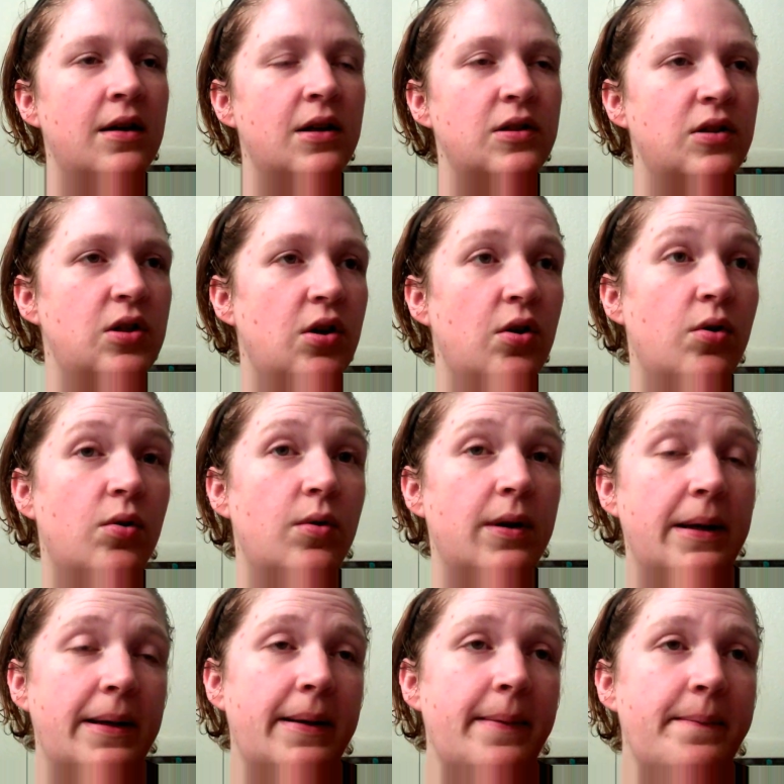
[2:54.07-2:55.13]
So
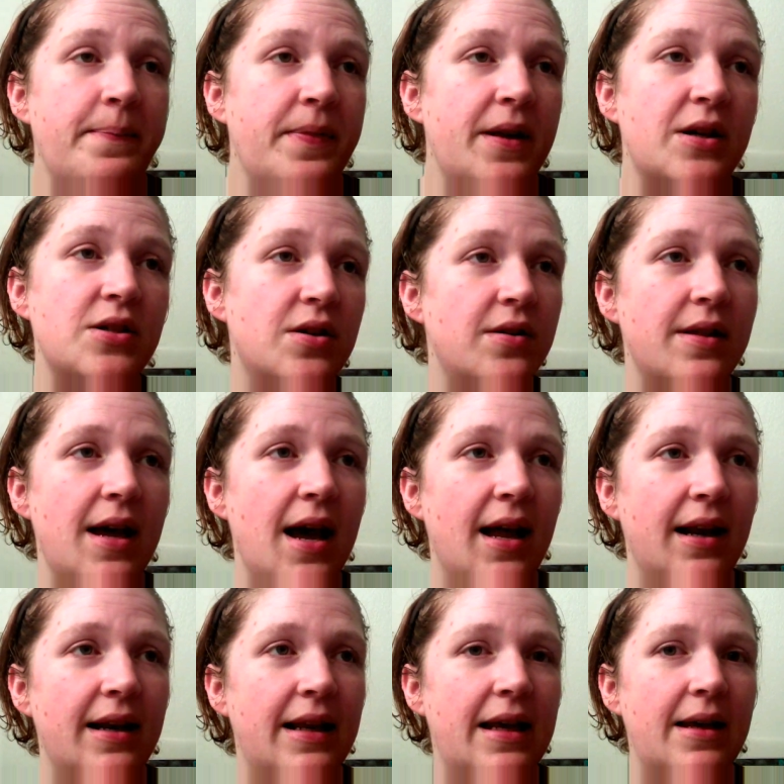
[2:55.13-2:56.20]
there's all
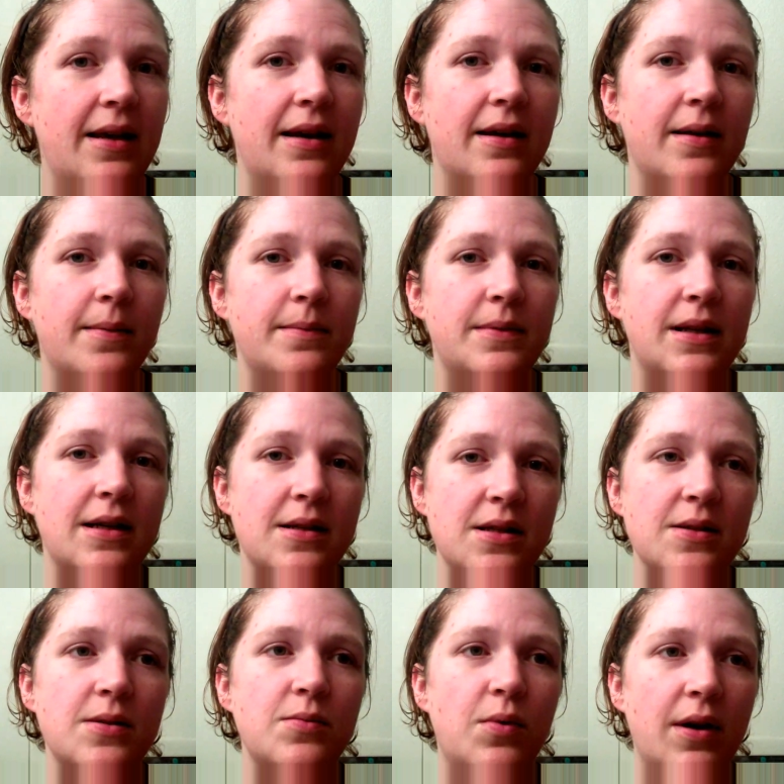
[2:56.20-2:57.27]
that. He
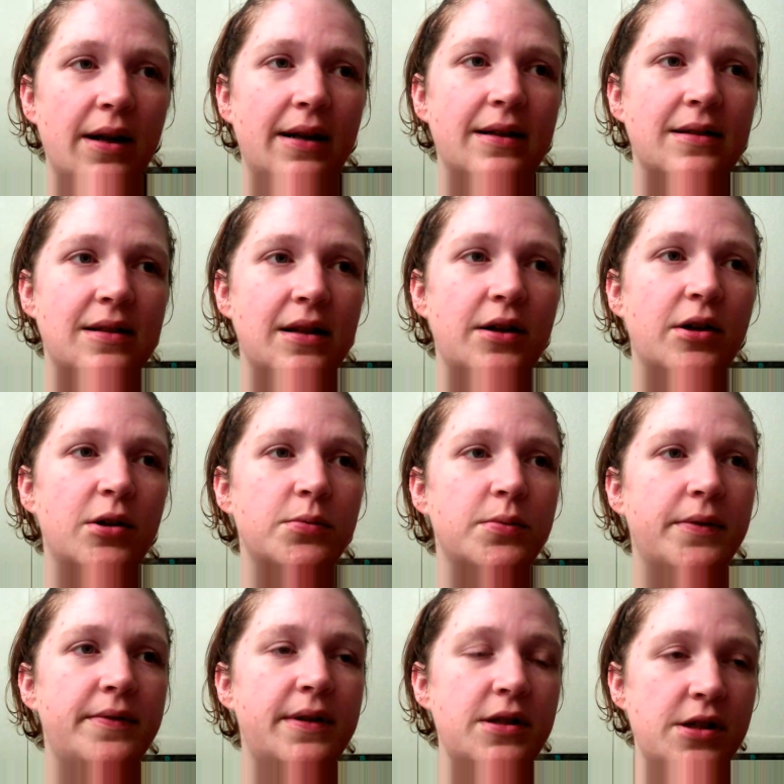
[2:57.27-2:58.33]
does want to consider a
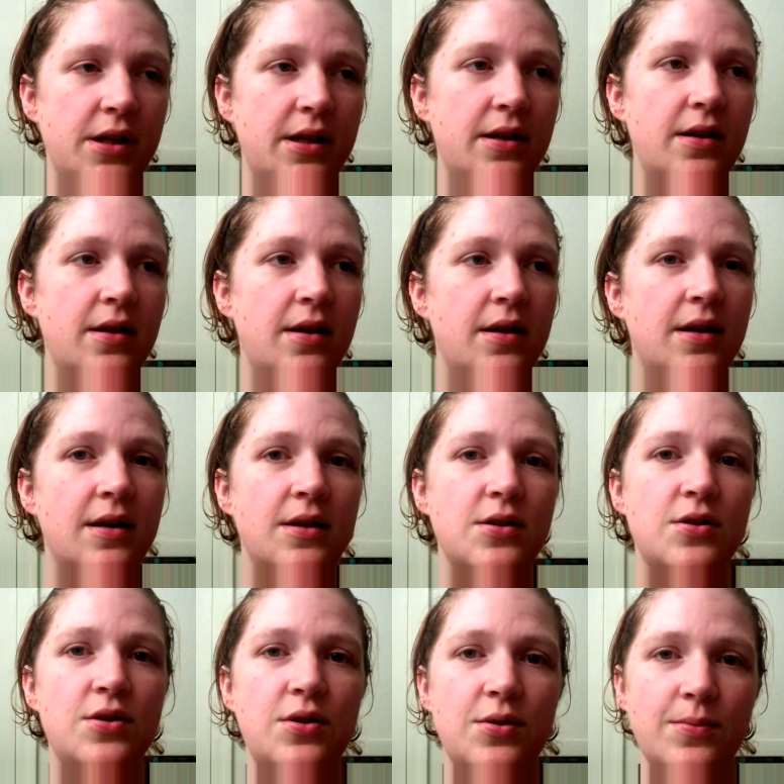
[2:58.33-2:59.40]
revision
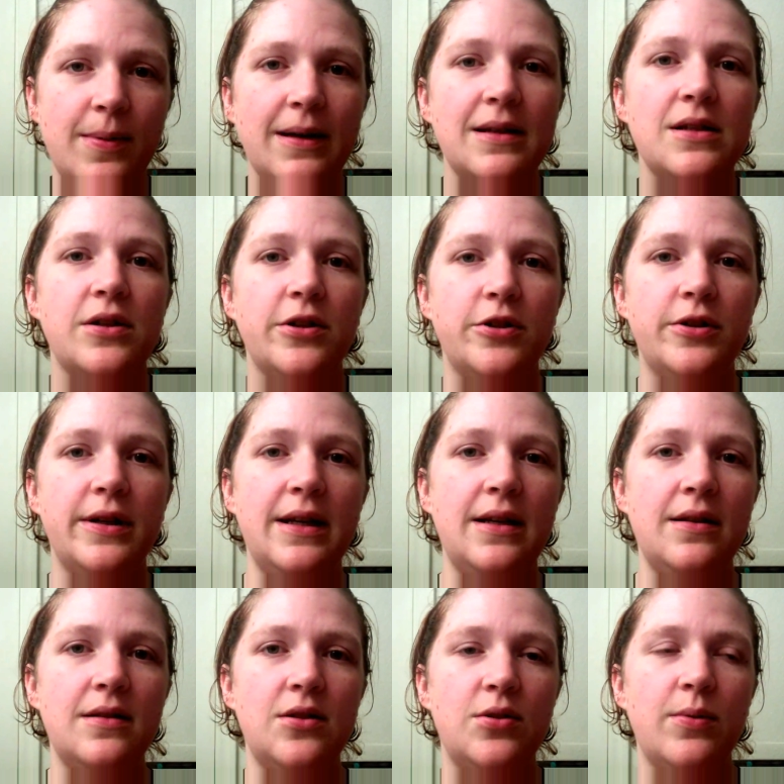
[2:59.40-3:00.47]
to my
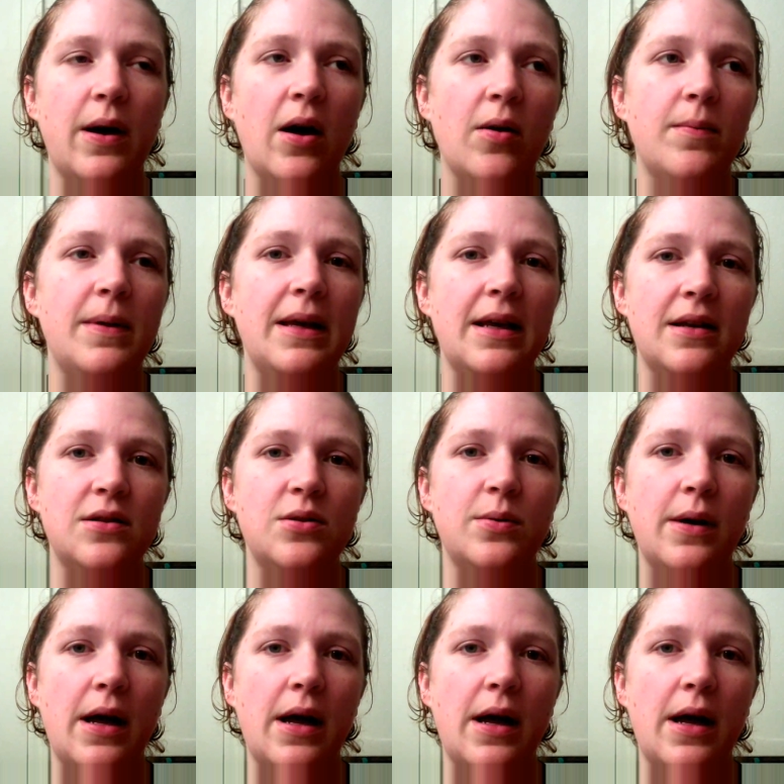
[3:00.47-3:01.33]
surgery to help me get to